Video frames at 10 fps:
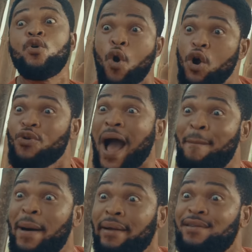Go do
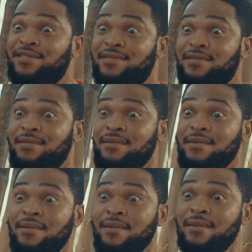habaris.
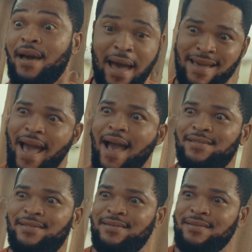
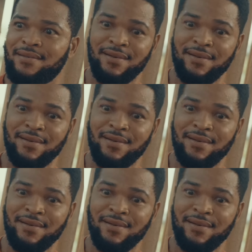Yes.